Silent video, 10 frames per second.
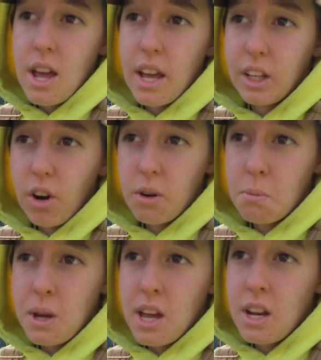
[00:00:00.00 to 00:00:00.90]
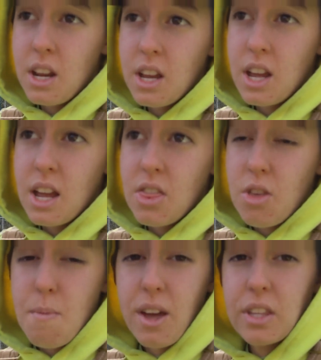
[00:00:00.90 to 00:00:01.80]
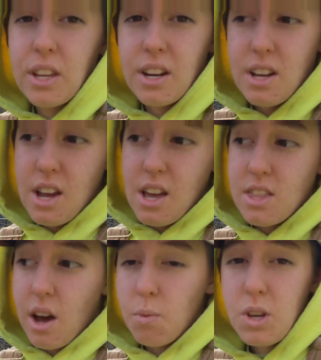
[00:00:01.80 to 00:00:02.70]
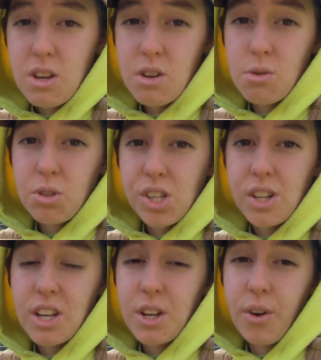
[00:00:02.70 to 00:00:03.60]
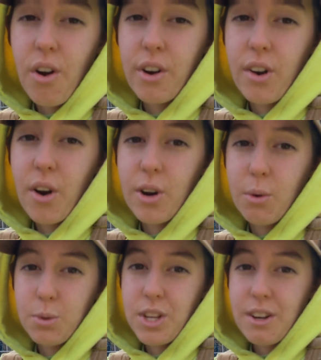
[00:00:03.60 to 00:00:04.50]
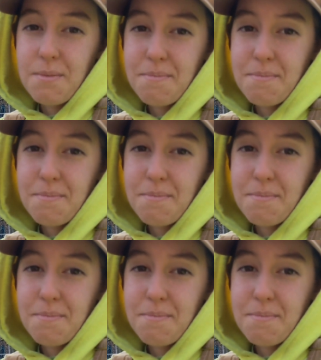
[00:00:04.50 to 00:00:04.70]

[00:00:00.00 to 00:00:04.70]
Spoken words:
a garden bed and the method that we use here on our homestead.